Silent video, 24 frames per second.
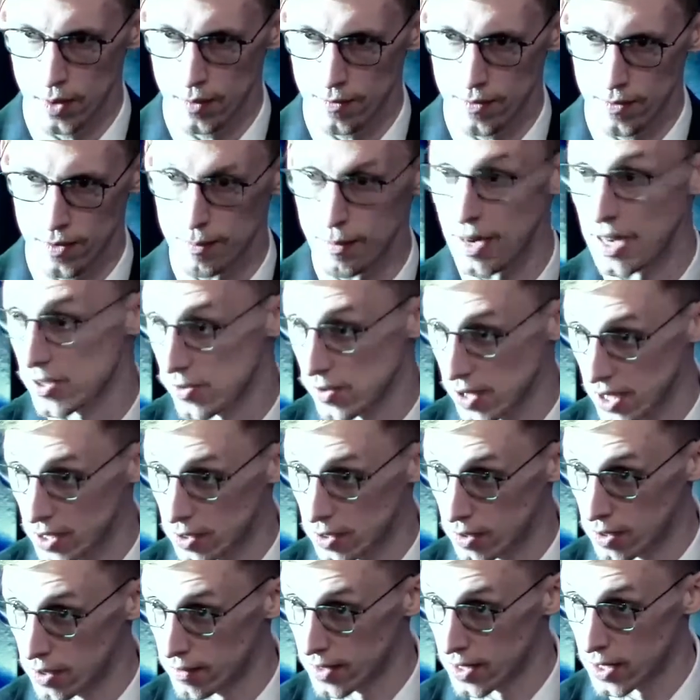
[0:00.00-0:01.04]
for Maastricht
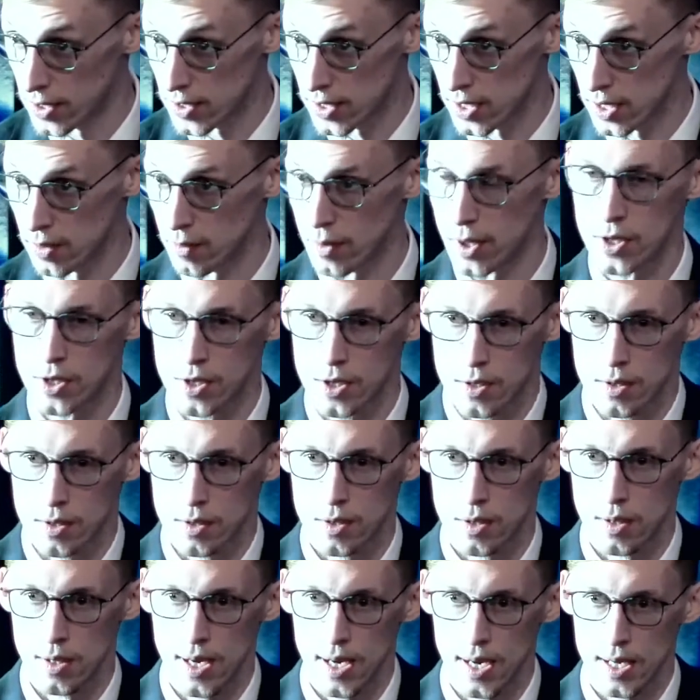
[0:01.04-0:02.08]
University, which
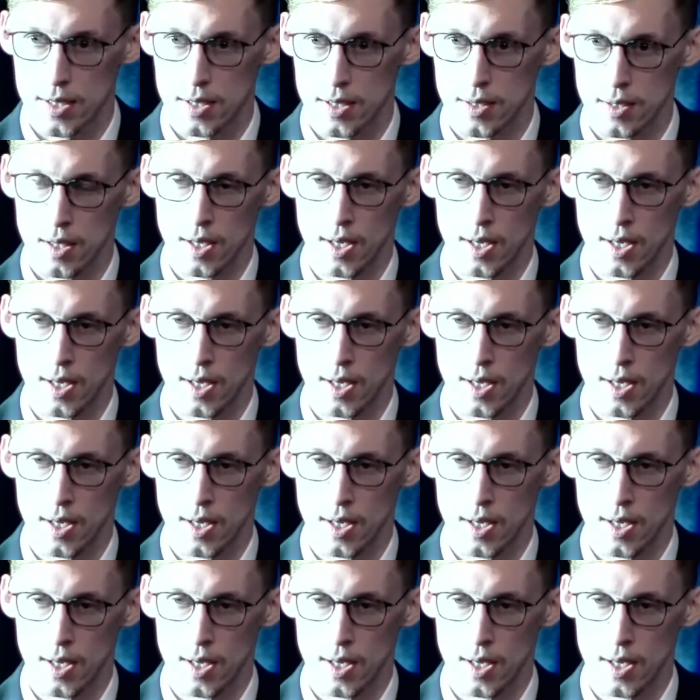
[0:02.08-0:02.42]
at